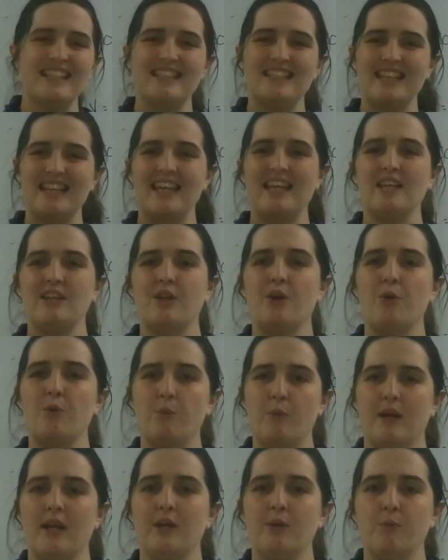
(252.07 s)
is in a
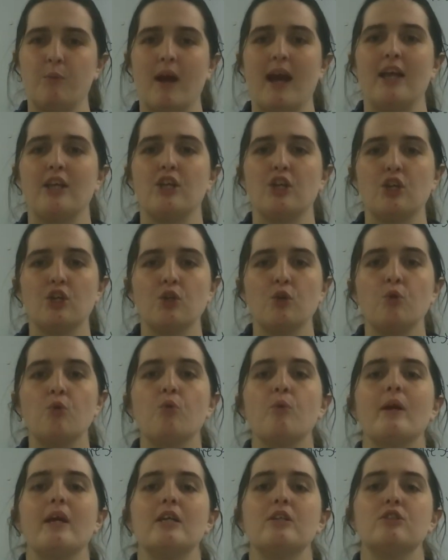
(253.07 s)
weird way, and you can
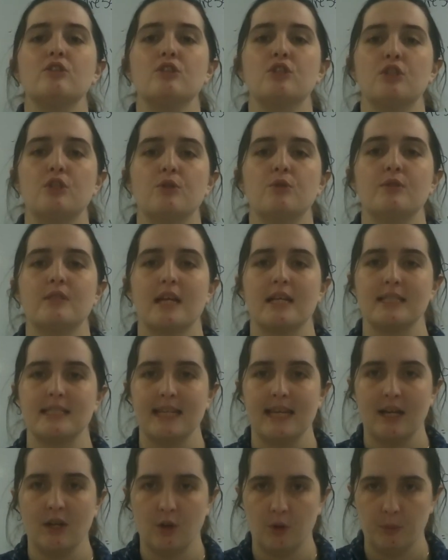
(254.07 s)
always use that
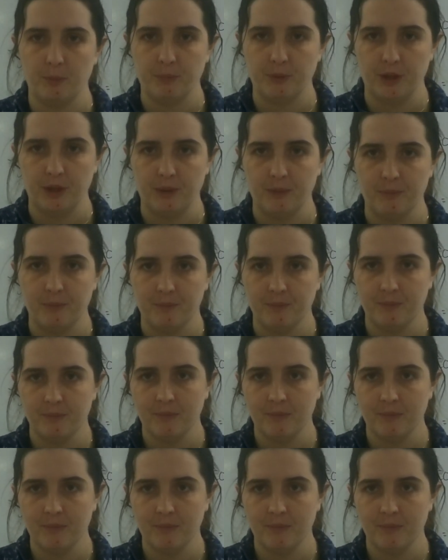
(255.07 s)
to help you.